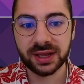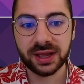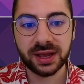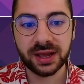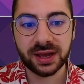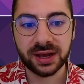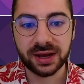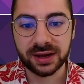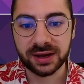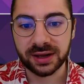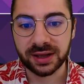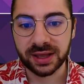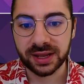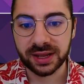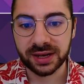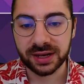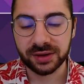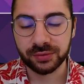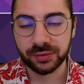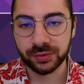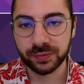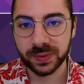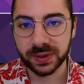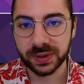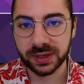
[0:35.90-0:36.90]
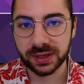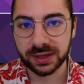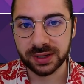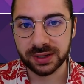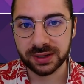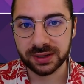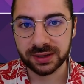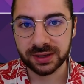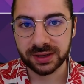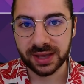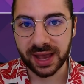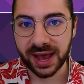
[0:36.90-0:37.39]
and it will
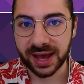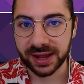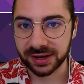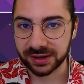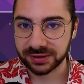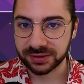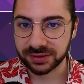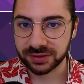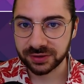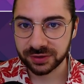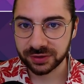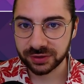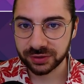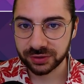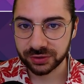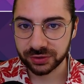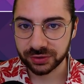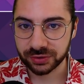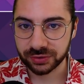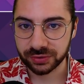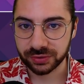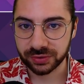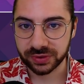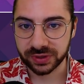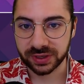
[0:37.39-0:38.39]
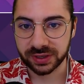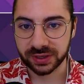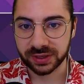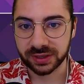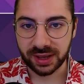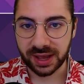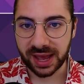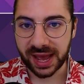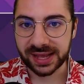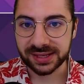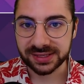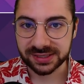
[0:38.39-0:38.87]
be added to the
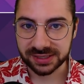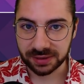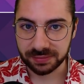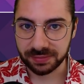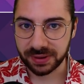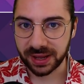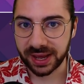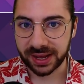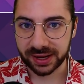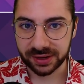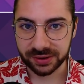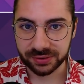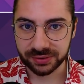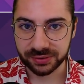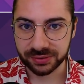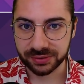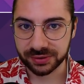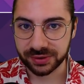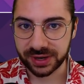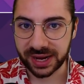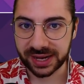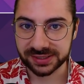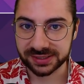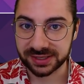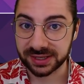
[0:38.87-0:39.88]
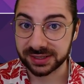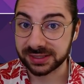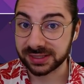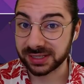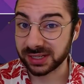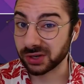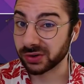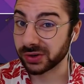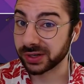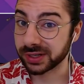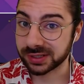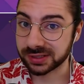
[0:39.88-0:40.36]
asset pack or asset
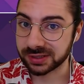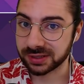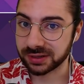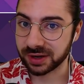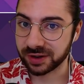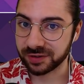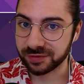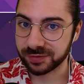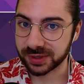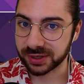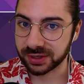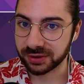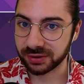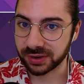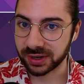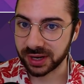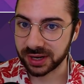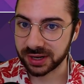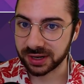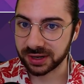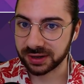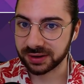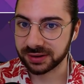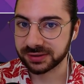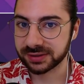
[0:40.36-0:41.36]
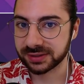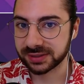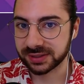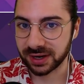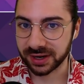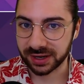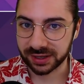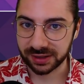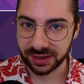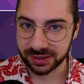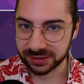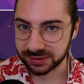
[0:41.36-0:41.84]
series that I've been creating
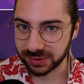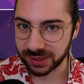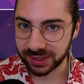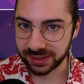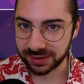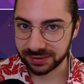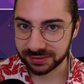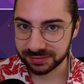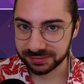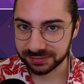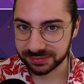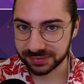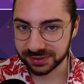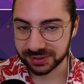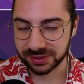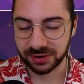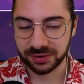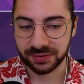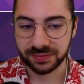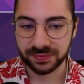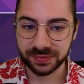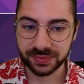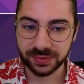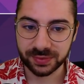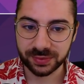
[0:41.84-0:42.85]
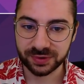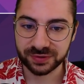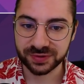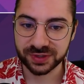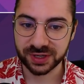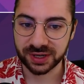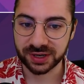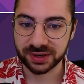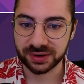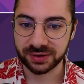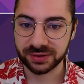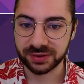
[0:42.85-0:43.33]
starting last week. So we've
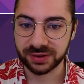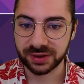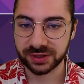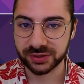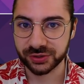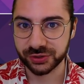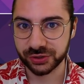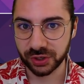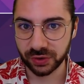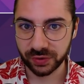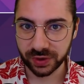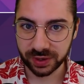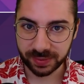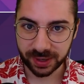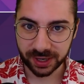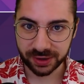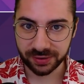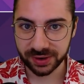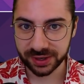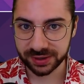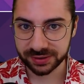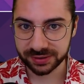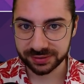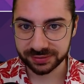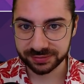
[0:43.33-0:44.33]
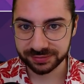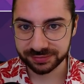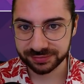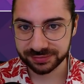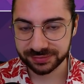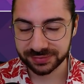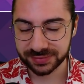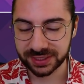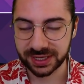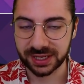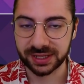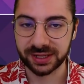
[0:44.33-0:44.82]
done a snowy background,
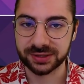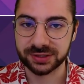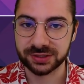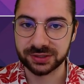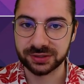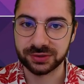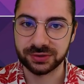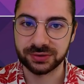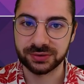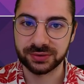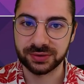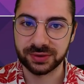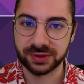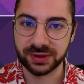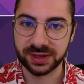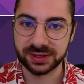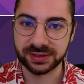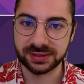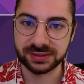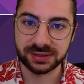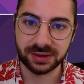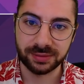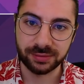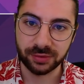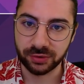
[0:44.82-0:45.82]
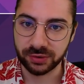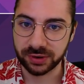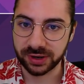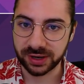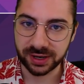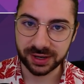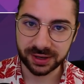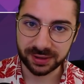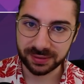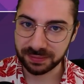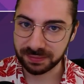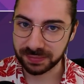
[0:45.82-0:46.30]
now let's do a
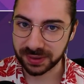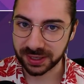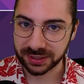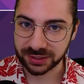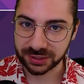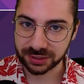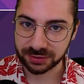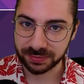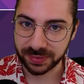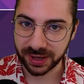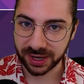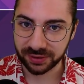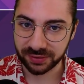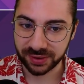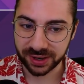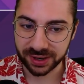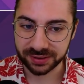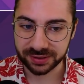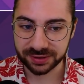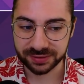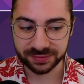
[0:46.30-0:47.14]
summery beach background.